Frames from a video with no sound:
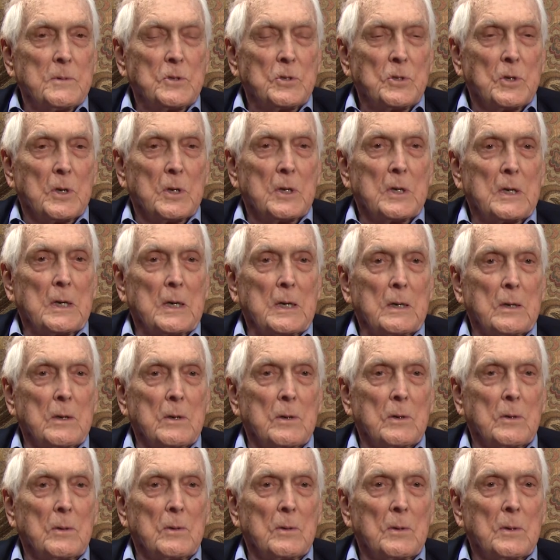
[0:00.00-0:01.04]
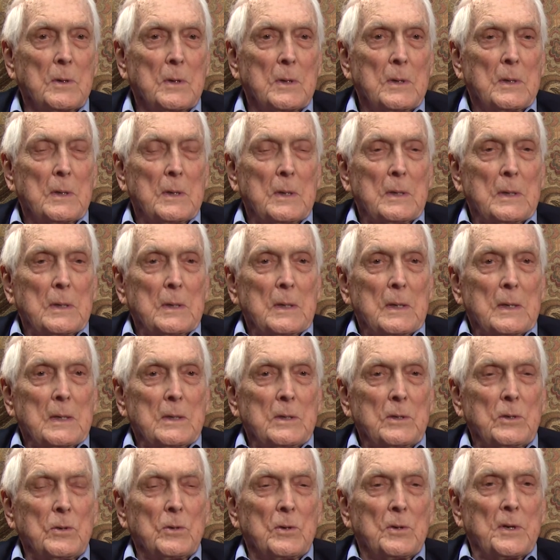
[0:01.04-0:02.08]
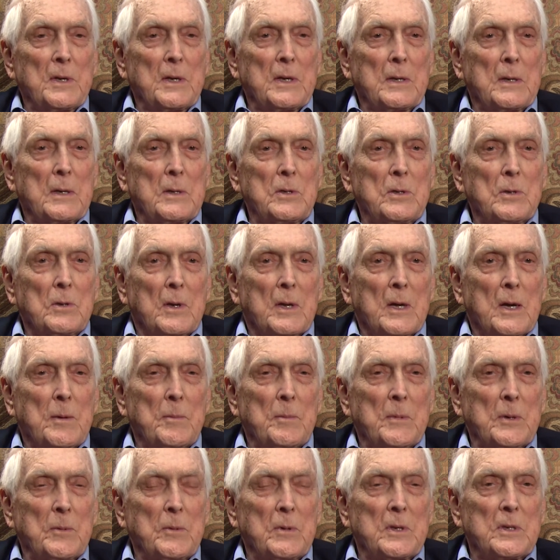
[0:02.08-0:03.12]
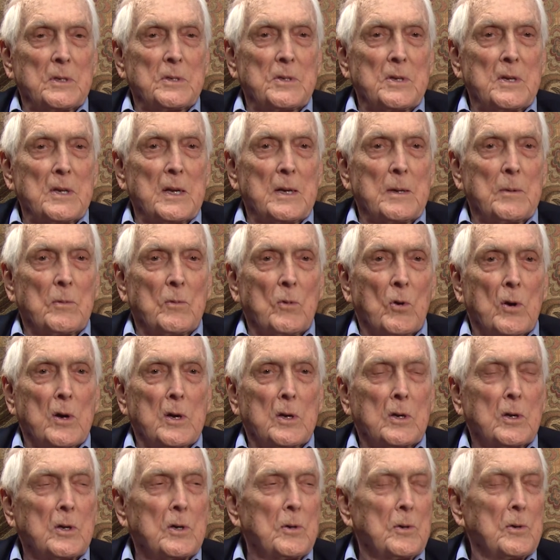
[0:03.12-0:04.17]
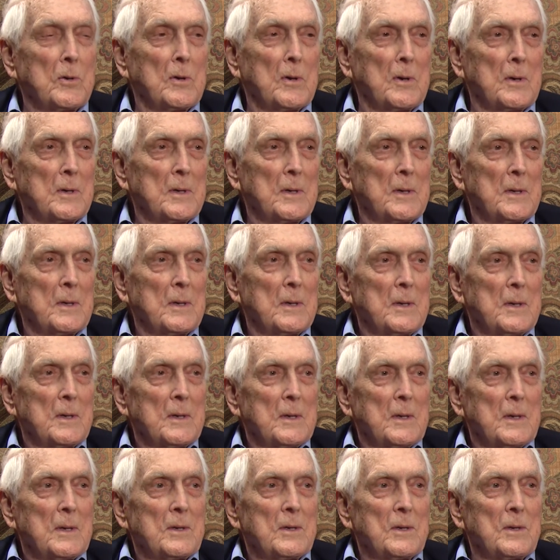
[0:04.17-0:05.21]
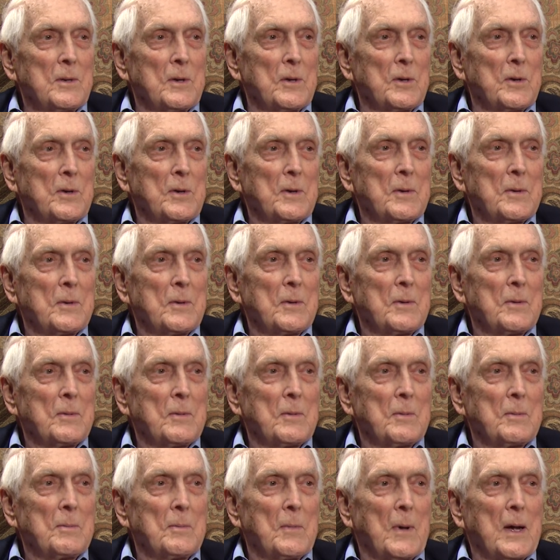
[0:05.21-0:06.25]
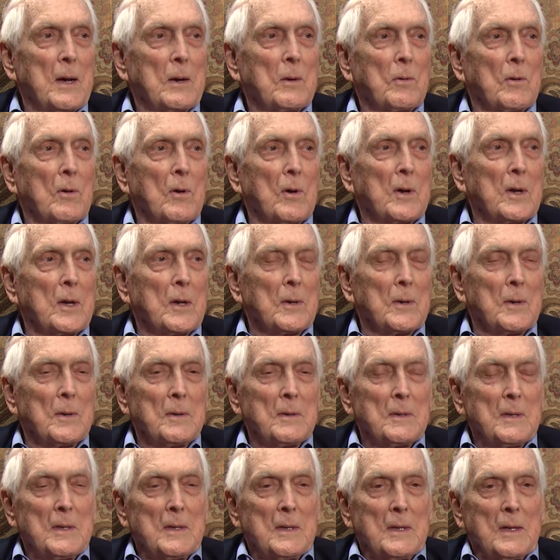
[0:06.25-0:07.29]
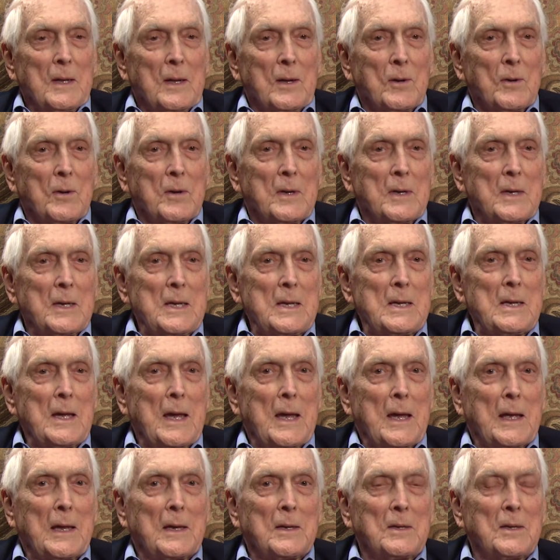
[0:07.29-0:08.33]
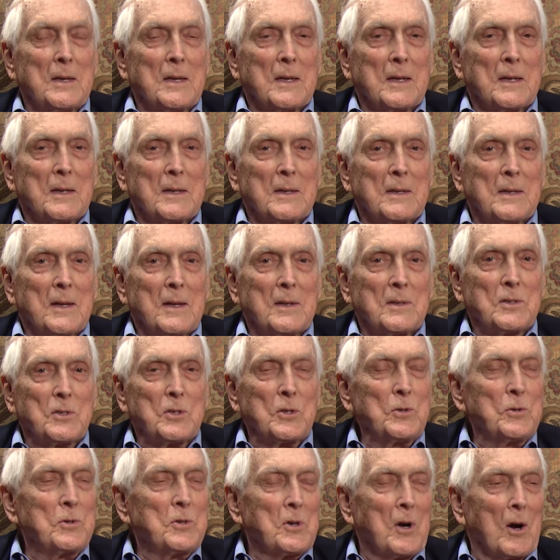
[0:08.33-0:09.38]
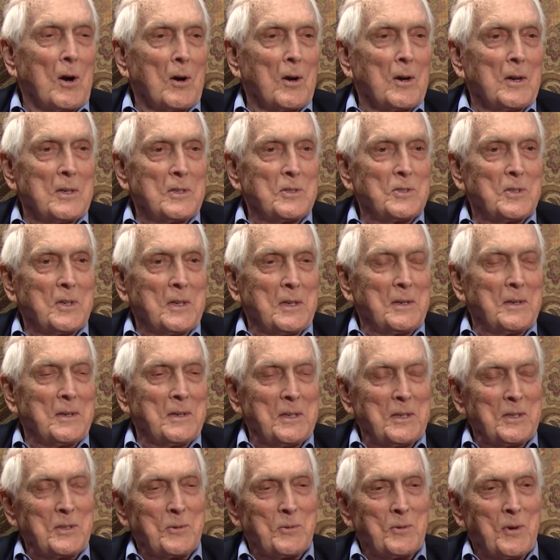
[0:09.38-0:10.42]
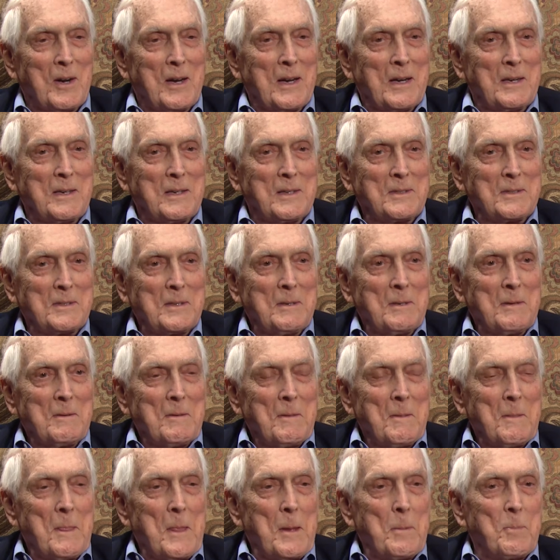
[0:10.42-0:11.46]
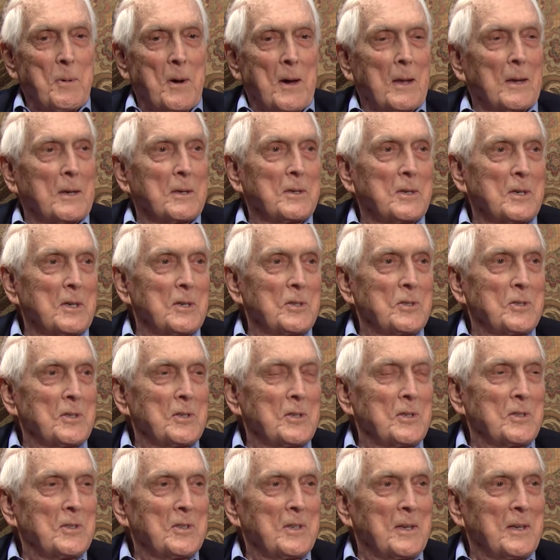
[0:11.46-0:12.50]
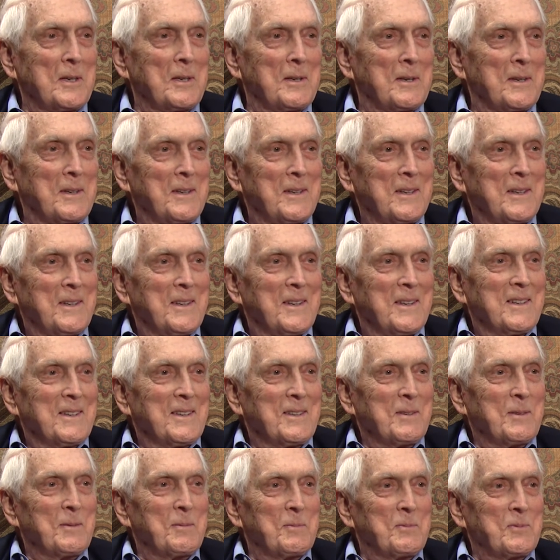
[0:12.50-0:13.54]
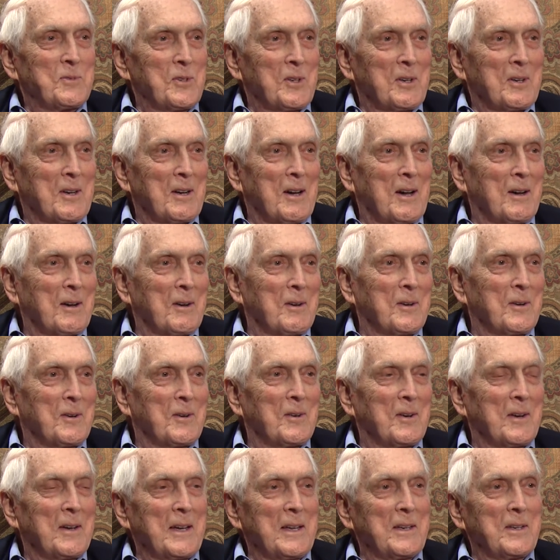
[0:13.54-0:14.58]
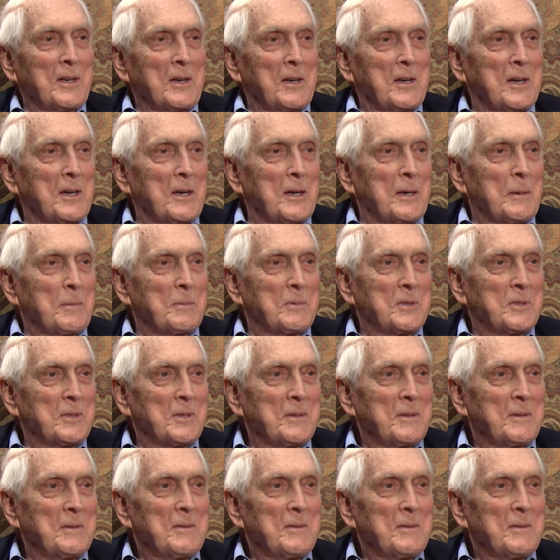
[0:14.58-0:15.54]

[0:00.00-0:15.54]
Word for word: Chicago. You'll na- you'll help me with his name. Royko. Mike Royko. Mike Royko. Okay, he had uh, two targets in his writing: the politicians in Chicago and the Cubs.